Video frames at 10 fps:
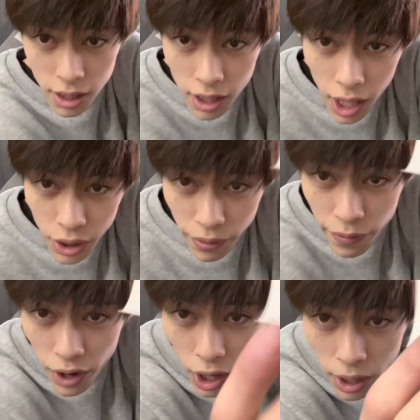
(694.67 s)
At the
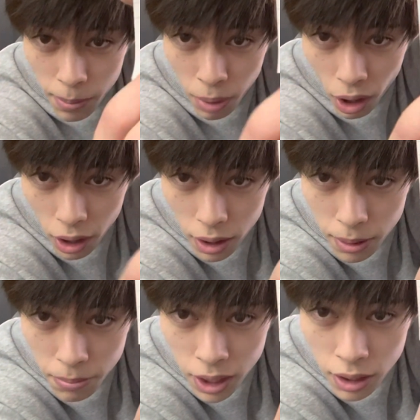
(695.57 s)
very
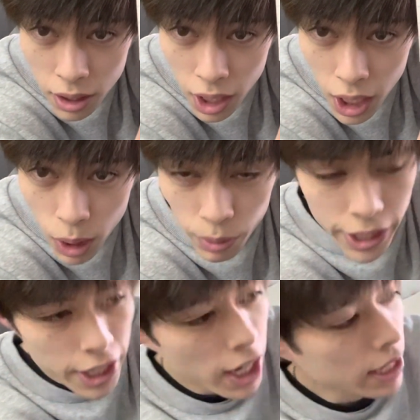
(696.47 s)
bottom, we
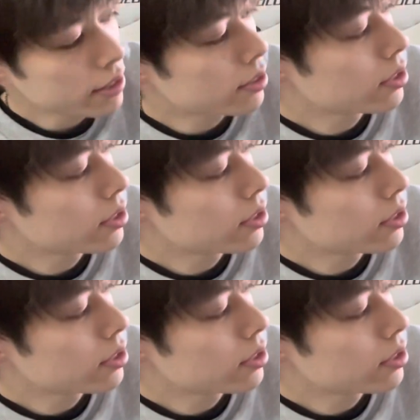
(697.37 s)
got